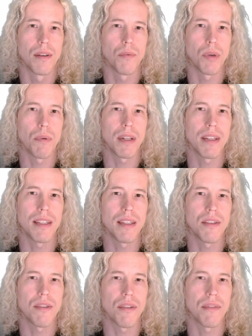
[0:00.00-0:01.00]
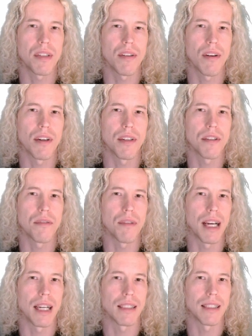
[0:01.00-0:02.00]
We want these service cards to
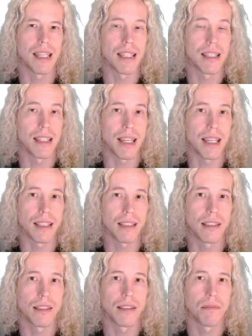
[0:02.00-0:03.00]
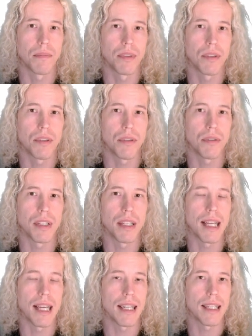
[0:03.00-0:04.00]
act as links to the
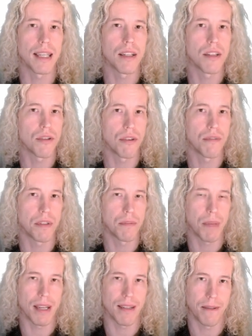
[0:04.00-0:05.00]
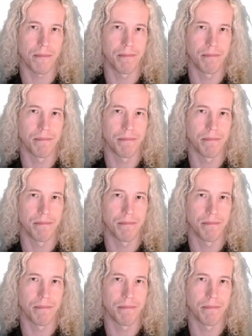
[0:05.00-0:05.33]
dedicated service page.